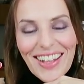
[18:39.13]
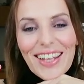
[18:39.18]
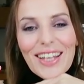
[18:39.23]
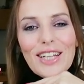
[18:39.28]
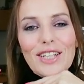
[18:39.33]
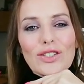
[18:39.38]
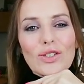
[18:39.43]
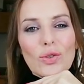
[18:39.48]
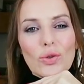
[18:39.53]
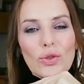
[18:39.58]

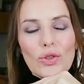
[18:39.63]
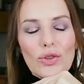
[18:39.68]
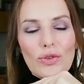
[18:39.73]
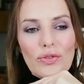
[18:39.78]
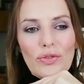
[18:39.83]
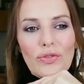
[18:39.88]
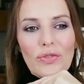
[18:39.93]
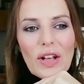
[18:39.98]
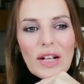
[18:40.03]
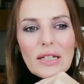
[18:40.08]
So you
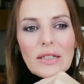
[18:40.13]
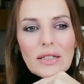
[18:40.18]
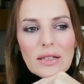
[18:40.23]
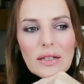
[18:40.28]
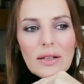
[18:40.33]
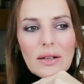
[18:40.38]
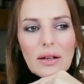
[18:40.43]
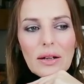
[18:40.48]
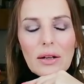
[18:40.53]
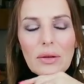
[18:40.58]
felt
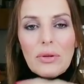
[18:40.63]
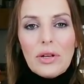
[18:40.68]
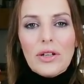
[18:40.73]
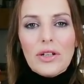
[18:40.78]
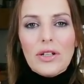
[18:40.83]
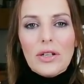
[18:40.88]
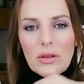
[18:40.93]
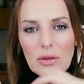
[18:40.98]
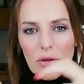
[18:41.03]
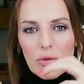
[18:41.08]
a
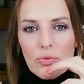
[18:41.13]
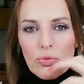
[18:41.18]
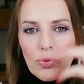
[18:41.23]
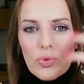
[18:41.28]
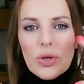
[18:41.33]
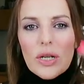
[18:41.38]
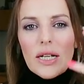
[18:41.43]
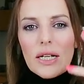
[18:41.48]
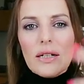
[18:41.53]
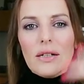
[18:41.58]

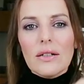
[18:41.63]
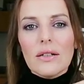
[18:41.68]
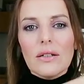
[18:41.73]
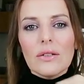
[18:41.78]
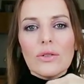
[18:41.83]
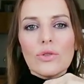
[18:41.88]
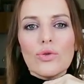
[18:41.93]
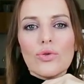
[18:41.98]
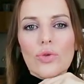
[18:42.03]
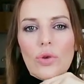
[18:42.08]
real
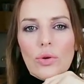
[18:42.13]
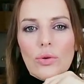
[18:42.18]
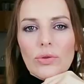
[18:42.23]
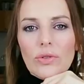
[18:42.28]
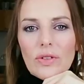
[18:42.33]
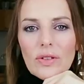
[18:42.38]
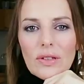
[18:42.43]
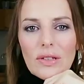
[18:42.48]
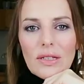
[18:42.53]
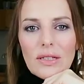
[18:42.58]

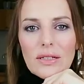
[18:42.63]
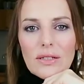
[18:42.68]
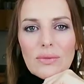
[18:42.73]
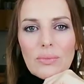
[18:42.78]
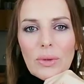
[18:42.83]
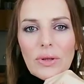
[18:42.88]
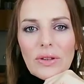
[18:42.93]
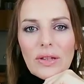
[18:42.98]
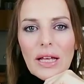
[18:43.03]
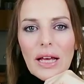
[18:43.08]
growth this
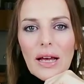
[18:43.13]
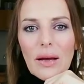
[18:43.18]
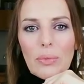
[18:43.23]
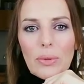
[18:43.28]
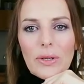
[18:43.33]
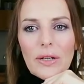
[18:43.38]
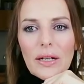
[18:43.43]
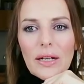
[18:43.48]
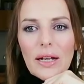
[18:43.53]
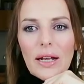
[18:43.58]
month
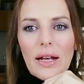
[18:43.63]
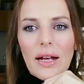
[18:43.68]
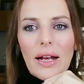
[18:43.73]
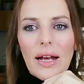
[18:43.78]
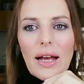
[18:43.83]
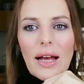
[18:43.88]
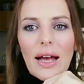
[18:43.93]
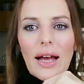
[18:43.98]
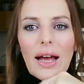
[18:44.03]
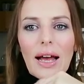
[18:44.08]
happening,
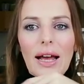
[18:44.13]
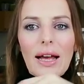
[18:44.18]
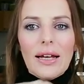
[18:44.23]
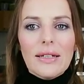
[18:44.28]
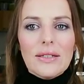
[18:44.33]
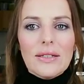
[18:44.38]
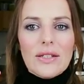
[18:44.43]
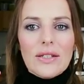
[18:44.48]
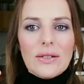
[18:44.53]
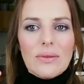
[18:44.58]

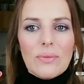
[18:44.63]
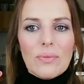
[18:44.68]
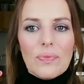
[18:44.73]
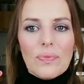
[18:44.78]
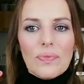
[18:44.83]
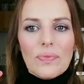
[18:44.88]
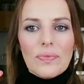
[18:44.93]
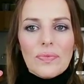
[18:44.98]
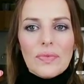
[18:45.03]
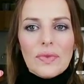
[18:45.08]
and
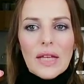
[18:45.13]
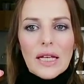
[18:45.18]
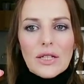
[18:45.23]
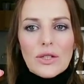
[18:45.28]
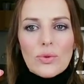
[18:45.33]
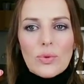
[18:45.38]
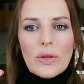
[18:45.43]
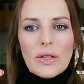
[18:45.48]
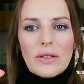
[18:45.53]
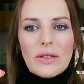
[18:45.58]

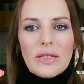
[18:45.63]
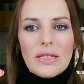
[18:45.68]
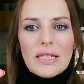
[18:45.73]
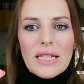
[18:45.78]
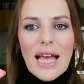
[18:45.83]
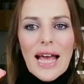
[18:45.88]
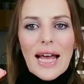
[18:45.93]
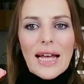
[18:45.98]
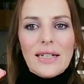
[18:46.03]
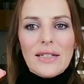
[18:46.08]
that's what
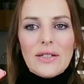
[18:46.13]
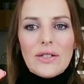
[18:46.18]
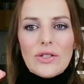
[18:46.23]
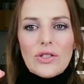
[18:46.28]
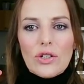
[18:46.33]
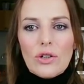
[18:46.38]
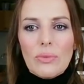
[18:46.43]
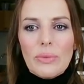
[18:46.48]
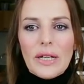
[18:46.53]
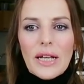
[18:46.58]
this hand is
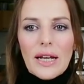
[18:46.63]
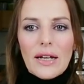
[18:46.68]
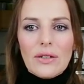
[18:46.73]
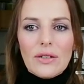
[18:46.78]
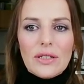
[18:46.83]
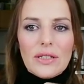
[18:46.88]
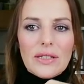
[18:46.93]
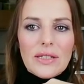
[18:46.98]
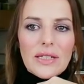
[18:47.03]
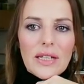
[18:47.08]
coming out
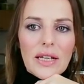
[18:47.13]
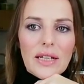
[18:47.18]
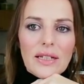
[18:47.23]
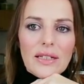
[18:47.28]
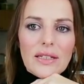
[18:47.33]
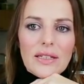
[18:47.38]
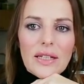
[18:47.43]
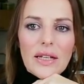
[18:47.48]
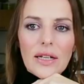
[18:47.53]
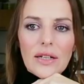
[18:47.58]
and saying.
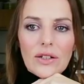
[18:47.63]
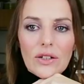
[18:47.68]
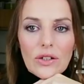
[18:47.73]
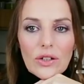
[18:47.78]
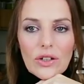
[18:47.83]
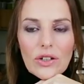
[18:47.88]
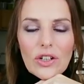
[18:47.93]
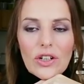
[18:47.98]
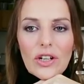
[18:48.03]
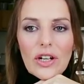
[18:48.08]
It's saying,
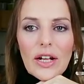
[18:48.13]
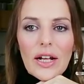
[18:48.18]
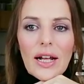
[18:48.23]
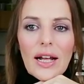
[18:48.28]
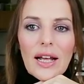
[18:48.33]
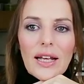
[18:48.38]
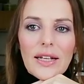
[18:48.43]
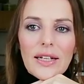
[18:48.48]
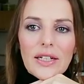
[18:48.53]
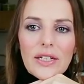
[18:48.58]
look,
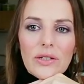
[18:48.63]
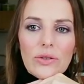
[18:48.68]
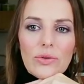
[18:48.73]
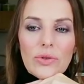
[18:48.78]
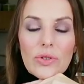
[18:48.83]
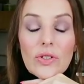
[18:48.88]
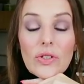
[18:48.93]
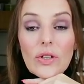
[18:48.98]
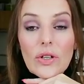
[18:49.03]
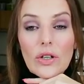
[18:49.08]
here
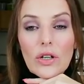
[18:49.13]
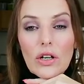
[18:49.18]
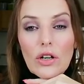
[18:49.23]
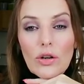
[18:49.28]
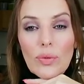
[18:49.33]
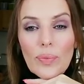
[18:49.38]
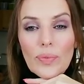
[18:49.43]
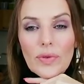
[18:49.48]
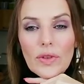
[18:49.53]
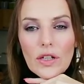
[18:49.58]
is the
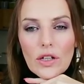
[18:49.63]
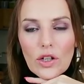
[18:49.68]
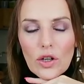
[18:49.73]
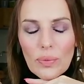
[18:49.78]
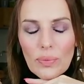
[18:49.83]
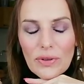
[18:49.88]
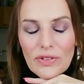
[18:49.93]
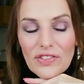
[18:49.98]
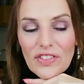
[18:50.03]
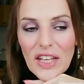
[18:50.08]

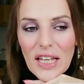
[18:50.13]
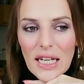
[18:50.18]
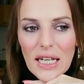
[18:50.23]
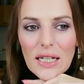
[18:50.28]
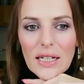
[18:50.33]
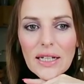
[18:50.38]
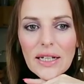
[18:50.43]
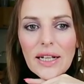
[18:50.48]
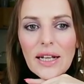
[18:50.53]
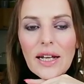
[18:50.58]
cup of
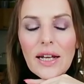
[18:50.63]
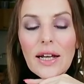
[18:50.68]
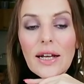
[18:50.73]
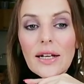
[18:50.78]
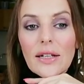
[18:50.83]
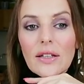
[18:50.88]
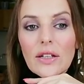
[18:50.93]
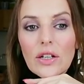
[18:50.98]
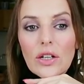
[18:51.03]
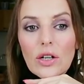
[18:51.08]
healing,
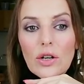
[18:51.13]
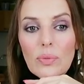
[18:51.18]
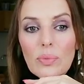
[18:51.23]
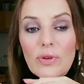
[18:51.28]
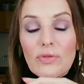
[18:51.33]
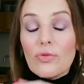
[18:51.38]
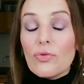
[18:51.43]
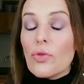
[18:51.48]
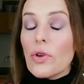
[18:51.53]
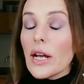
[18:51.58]
the cup
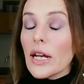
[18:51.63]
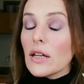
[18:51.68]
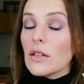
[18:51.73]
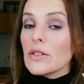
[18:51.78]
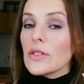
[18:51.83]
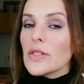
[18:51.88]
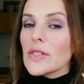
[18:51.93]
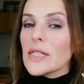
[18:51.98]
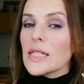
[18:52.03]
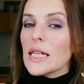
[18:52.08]
of
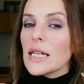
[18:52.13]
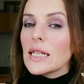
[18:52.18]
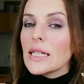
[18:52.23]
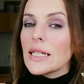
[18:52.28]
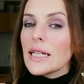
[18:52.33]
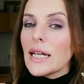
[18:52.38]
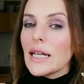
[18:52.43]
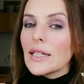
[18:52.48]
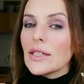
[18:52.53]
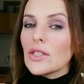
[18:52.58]

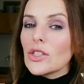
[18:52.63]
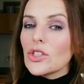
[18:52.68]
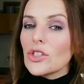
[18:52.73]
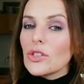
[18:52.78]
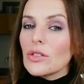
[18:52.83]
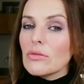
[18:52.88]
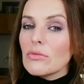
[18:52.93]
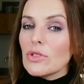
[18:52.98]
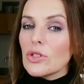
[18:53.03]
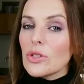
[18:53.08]

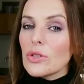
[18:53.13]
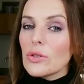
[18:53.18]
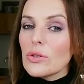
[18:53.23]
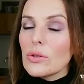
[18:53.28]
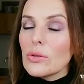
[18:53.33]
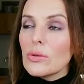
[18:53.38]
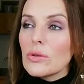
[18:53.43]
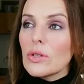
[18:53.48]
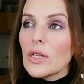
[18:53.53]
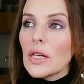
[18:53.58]
reconciliation
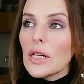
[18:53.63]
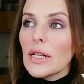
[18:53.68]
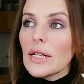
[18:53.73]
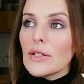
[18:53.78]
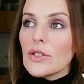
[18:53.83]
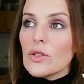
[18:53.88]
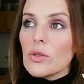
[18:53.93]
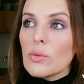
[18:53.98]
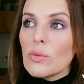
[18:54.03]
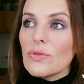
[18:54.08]
too.
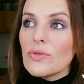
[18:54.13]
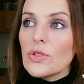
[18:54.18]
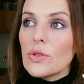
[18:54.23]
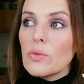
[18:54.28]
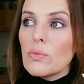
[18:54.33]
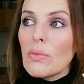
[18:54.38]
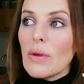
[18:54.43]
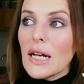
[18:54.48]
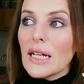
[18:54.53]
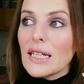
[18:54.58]
Some of you
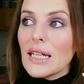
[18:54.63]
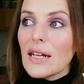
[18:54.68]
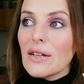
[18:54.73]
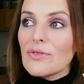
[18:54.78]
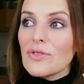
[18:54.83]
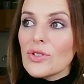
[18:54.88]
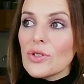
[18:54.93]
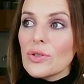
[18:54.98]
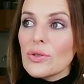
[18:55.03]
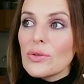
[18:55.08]
might
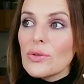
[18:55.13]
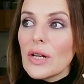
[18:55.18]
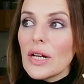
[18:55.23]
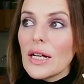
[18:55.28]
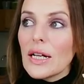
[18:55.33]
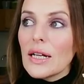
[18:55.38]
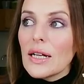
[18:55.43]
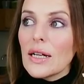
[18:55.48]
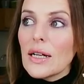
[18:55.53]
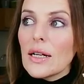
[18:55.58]
have to
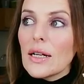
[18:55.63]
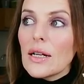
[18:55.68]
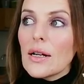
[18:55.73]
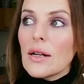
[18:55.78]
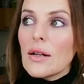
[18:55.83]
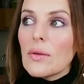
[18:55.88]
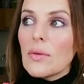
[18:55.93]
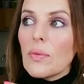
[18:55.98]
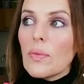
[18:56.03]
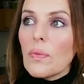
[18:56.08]

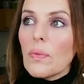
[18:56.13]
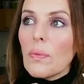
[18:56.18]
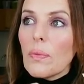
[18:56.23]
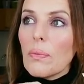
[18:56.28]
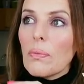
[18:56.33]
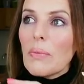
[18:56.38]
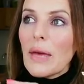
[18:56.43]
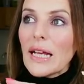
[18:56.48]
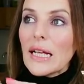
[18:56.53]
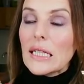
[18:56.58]

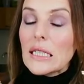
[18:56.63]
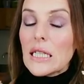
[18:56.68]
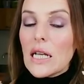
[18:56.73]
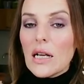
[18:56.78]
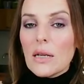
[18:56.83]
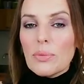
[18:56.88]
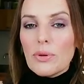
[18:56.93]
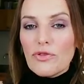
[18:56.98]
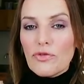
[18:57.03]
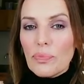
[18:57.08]
make a
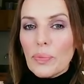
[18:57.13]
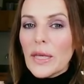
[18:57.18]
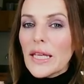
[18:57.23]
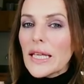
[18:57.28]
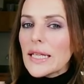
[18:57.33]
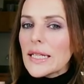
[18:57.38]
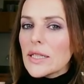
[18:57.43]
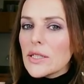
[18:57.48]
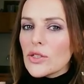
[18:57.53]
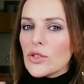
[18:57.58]
type of
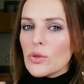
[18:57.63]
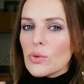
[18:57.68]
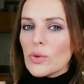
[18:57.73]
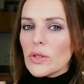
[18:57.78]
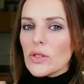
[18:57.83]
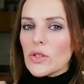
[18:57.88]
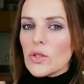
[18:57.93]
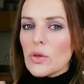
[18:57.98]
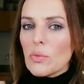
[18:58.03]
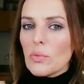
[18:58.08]
peace with
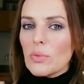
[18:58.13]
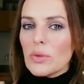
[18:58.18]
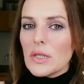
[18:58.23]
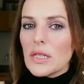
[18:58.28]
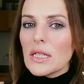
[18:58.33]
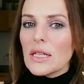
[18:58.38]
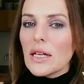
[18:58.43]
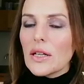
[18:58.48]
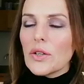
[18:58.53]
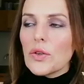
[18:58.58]
somebody
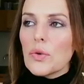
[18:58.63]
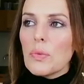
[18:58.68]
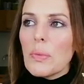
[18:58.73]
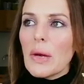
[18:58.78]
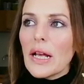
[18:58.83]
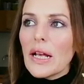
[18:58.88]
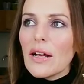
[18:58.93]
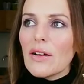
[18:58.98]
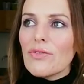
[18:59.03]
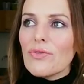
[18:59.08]
that you
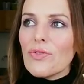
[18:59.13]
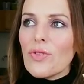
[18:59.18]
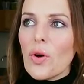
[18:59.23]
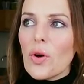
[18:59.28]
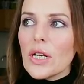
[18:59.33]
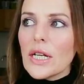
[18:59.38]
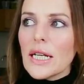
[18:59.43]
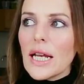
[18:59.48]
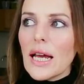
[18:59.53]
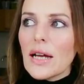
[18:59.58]
may have
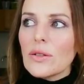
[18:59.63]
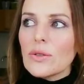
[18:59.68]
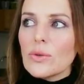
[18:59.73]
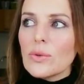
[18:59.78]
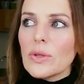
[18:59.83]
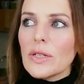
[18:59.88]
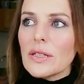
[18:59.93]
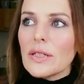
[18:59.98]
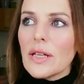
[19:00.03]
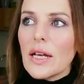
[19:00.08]
fallen out
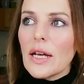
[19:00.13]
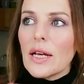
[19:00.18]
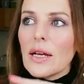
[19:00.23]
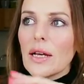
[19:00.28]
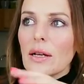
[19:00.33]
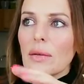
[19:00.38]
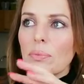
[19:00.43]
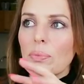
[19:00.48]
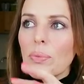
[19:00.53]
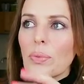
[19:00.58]
with,
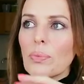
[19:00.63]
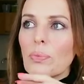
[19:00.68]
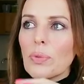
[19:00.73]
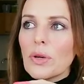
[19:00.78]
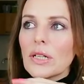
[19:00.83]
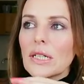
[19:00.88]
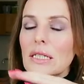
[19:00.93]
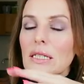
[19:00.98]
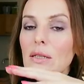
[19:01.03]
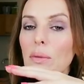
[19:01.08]

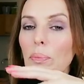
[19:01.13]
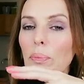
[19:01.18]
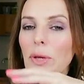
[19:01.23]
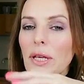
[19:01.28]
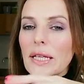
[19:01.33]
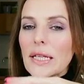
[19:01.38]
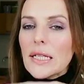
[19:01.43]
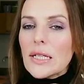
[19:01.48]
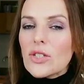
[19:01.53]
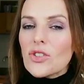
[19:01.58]
but it's a
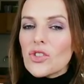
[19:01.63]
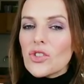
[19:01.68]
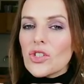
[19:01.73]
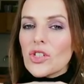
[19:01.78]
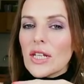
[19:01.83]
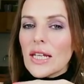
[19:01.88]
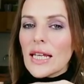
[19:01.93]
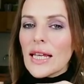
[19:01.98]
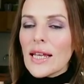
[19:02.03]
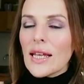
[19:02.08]
peace to
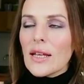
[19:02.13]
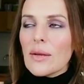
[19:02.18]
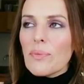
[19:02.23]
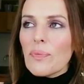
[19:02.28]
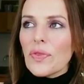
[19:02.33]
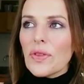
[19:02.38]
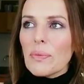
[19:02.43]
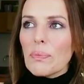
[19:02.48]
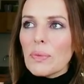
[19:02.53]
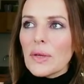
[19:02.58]

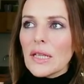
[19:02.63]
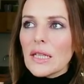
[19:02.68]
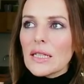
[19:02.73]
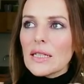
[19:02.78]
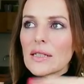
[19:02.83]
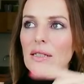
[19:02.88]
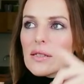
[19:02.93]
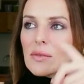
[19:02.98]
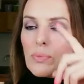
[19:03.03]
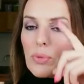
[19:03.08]
keep the
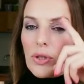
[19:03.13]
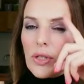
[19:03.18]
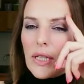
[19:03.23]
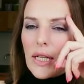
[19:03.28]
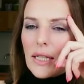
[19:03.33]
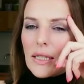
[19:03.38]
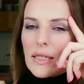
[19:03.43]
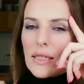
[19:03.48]
peace, but yet